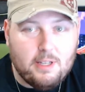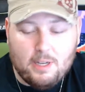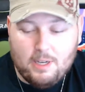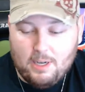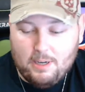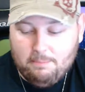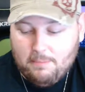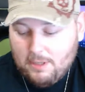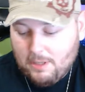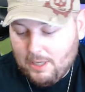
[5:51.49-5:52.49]
I
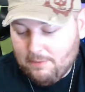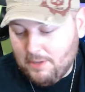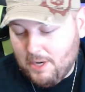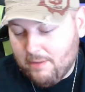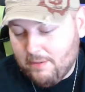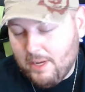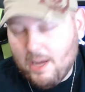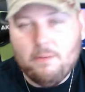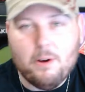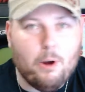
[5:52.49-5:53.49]
have never
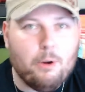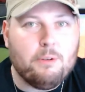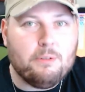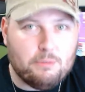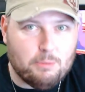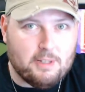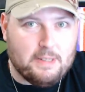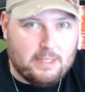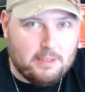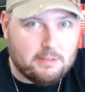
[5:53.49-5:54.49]
ever owned one of
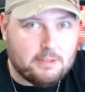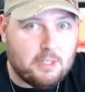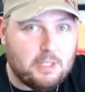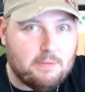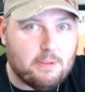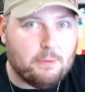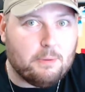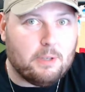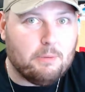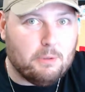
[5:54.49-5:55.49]
these and I never
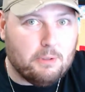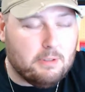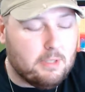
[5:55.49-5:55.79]
thought I would.